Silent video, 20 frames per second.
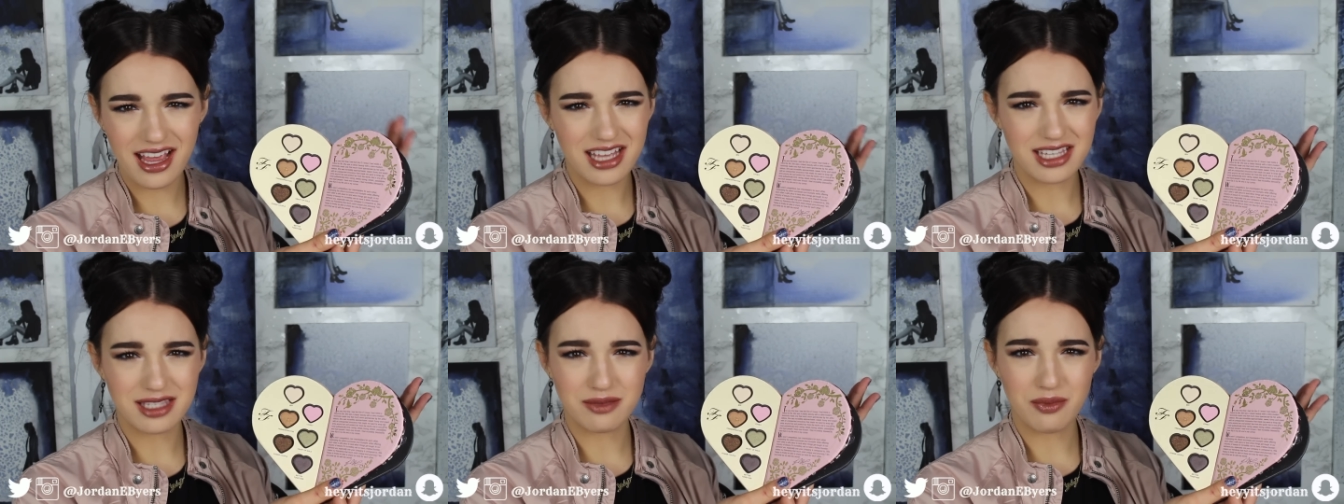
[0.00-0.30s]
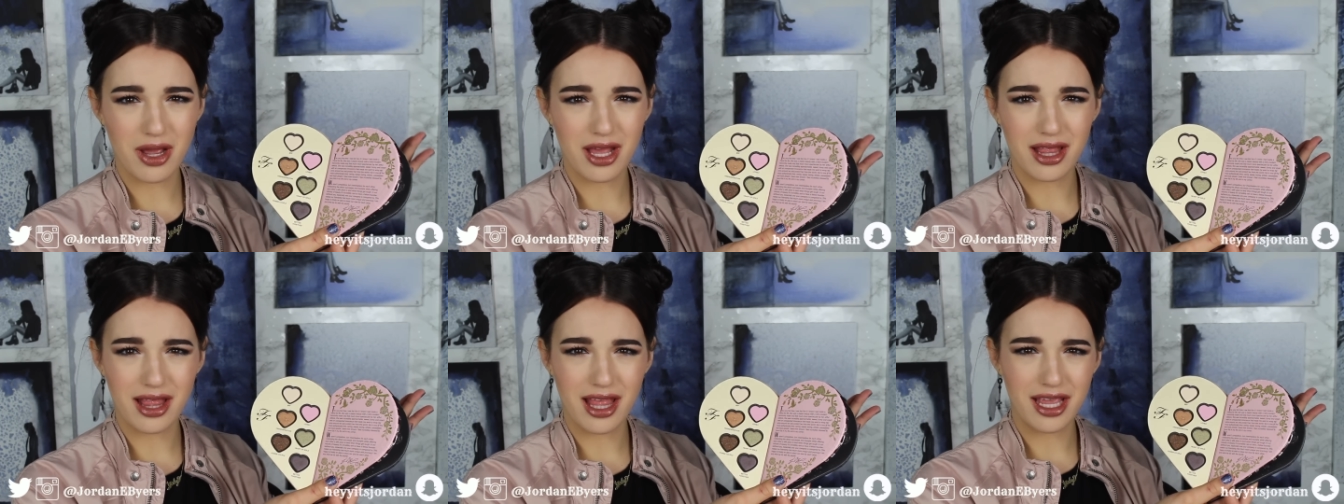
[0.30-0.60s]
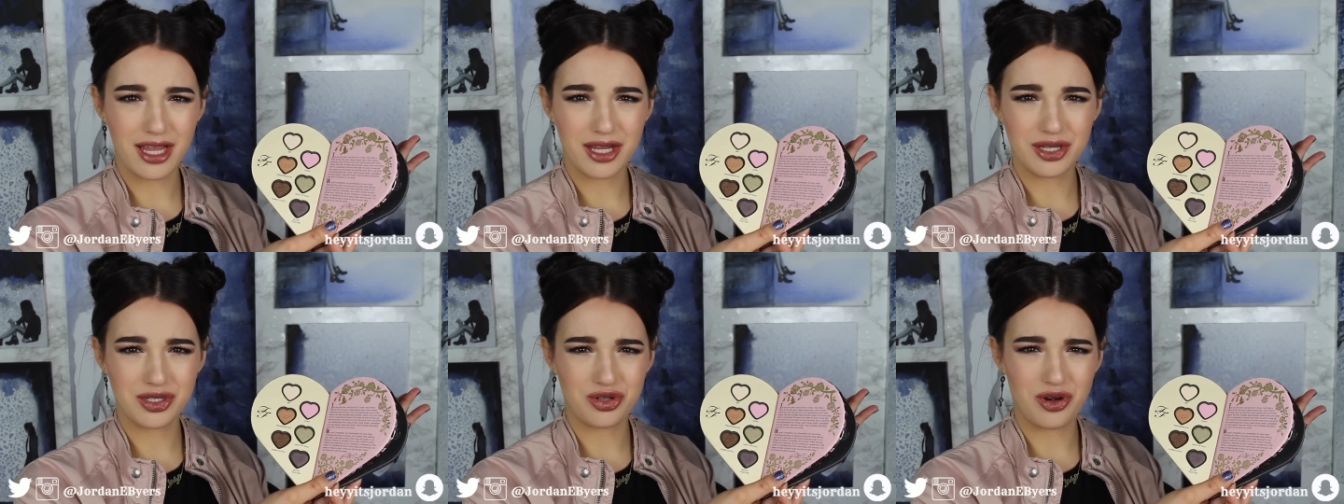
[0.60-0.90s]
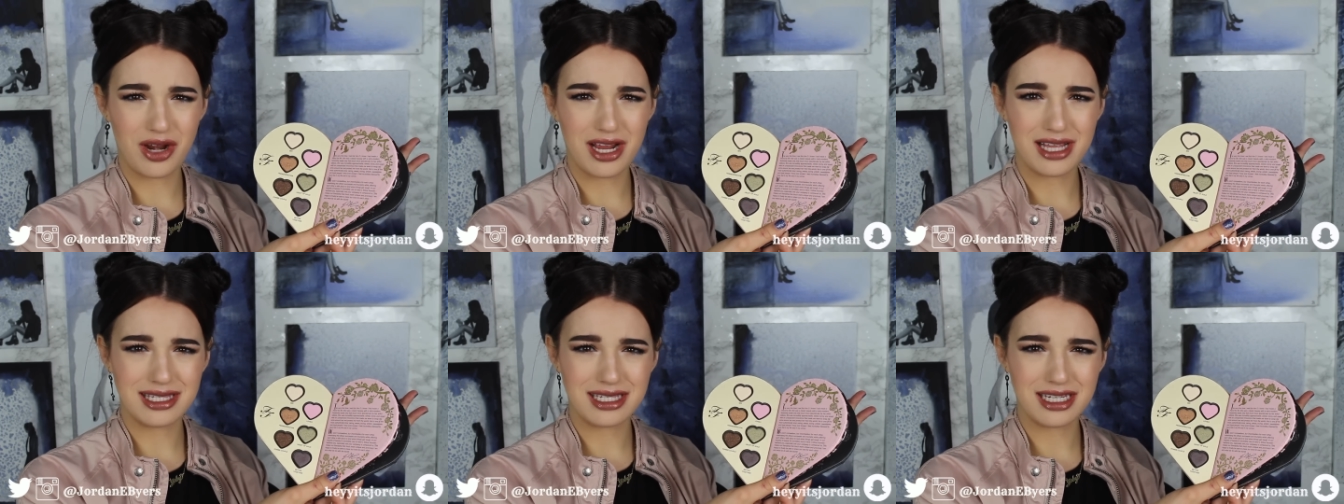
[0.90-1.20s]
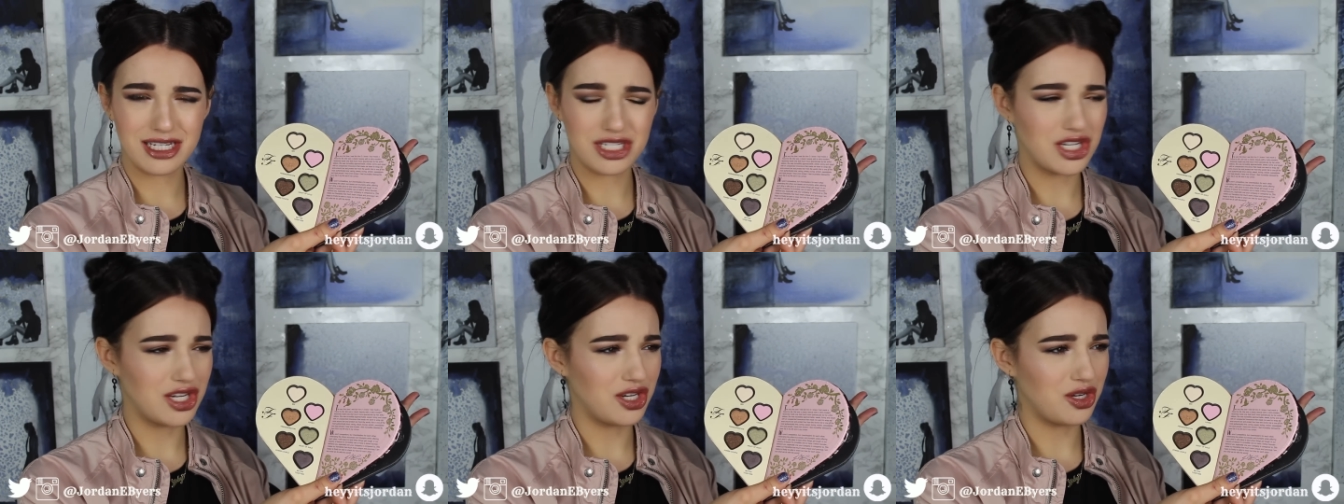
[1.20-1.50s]
as my like
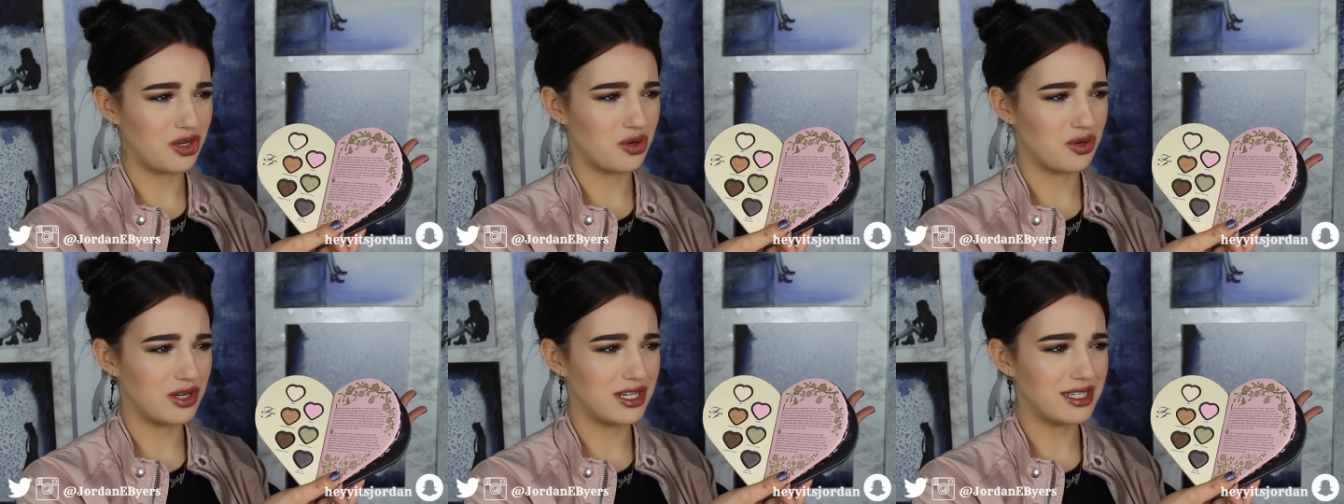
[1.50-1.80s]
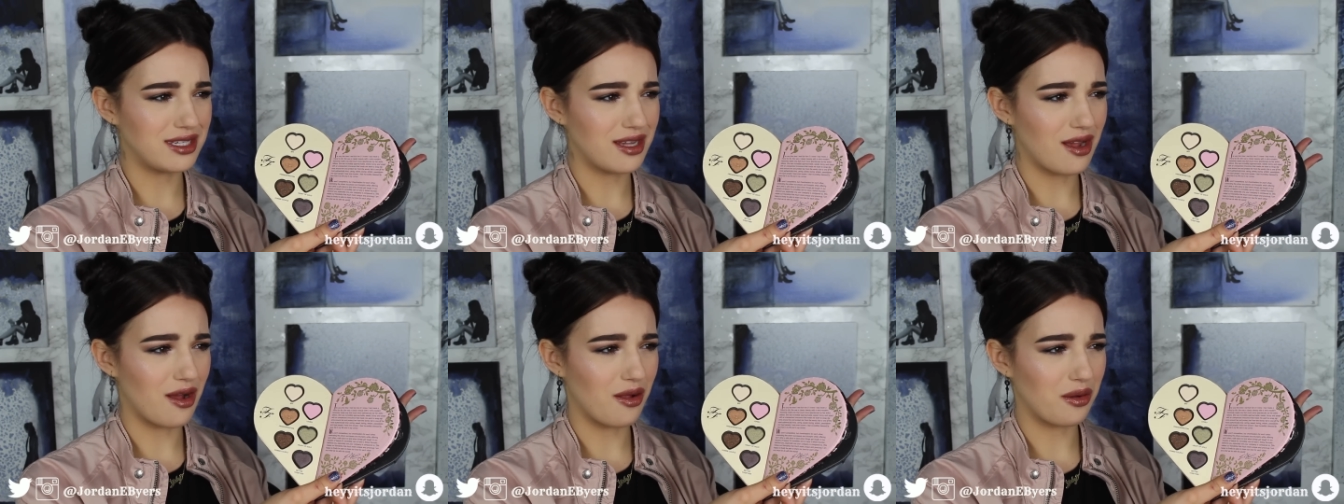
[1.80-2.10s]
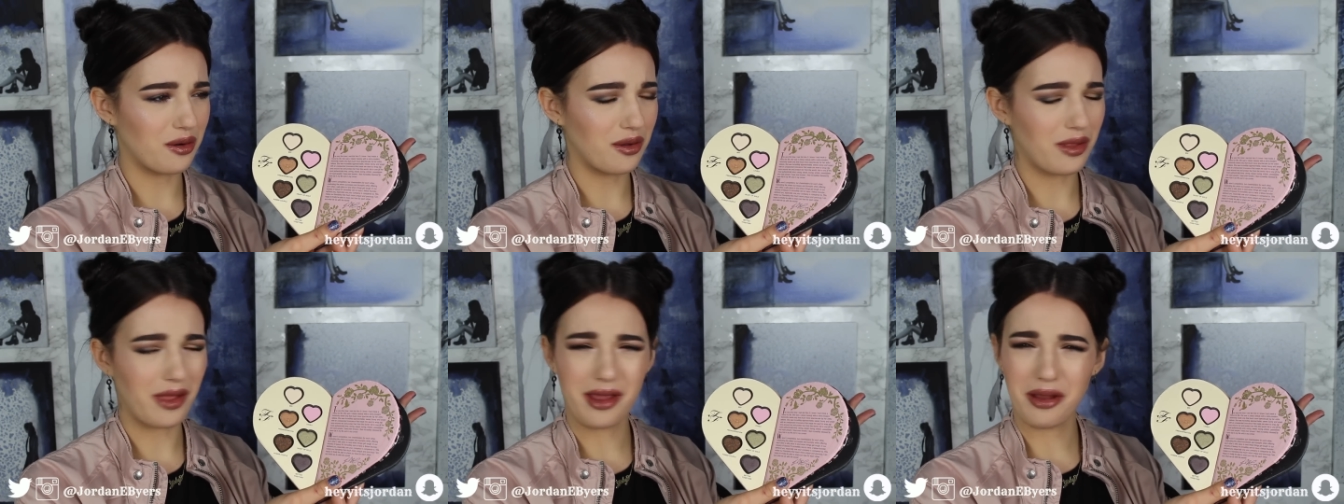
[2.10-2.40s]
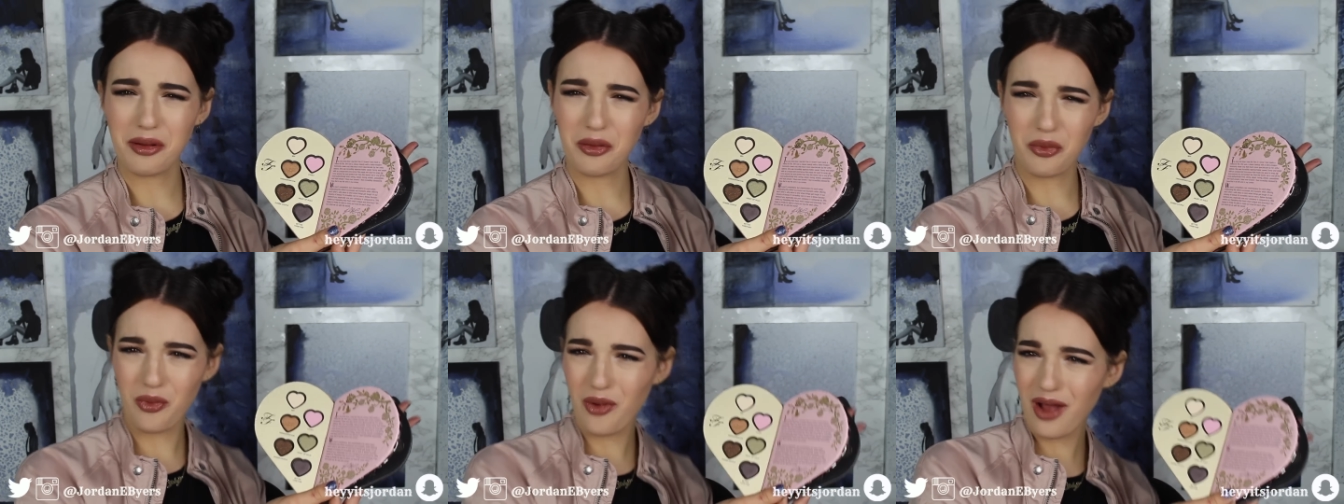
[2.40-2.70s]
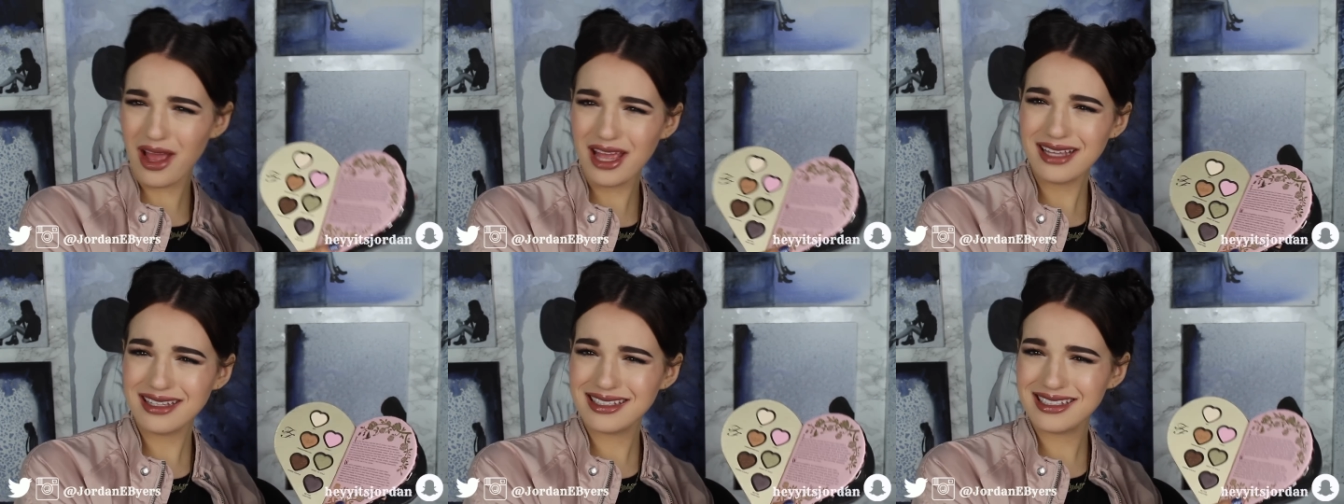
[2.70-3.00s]
transition crease color. Like,
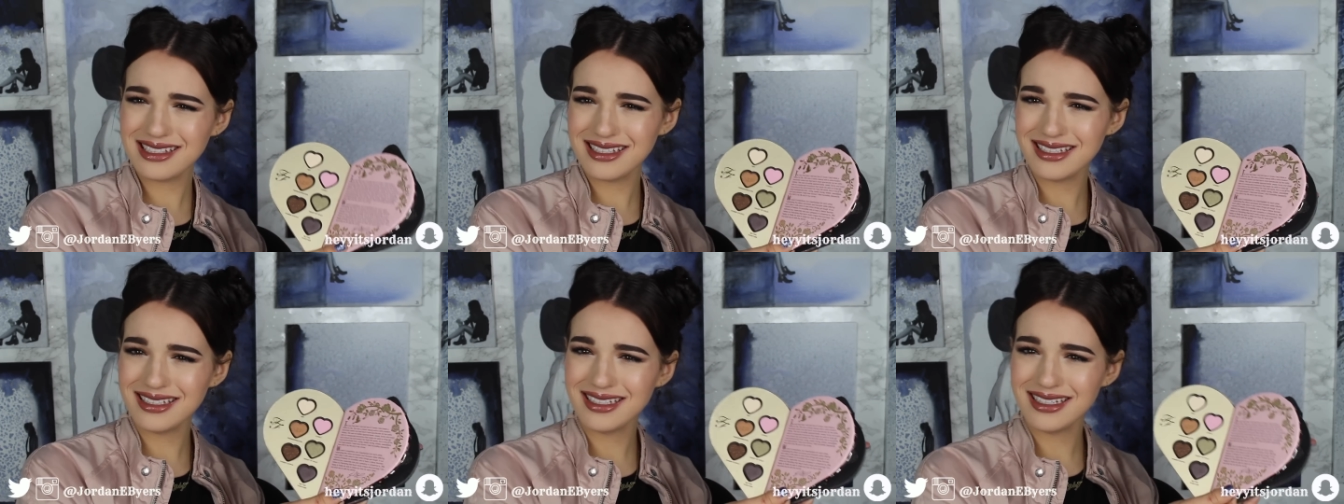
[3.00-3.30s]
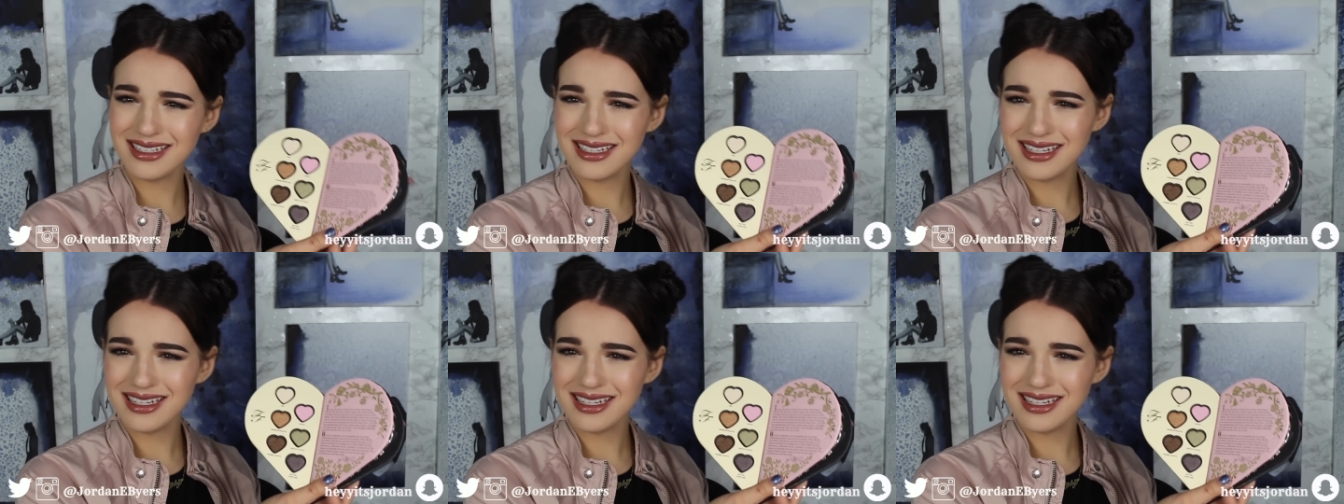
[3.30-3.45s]
what?